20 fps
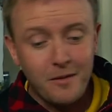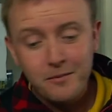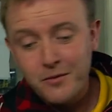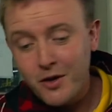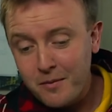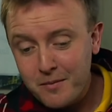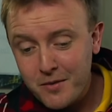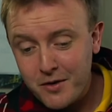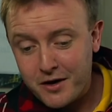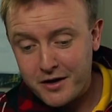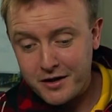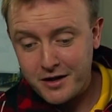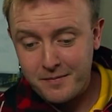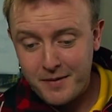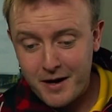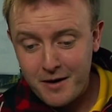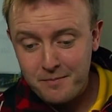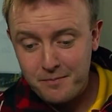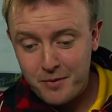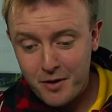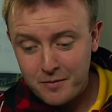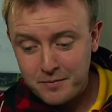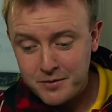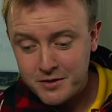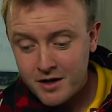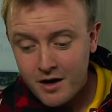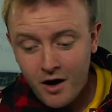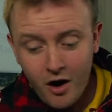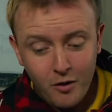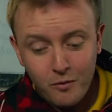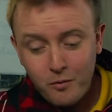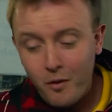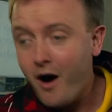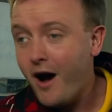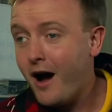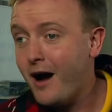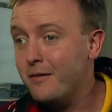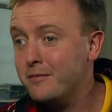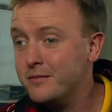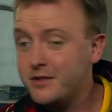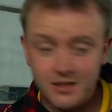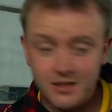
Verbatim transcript: I'm not mucking about, Bobs. Oh, what happened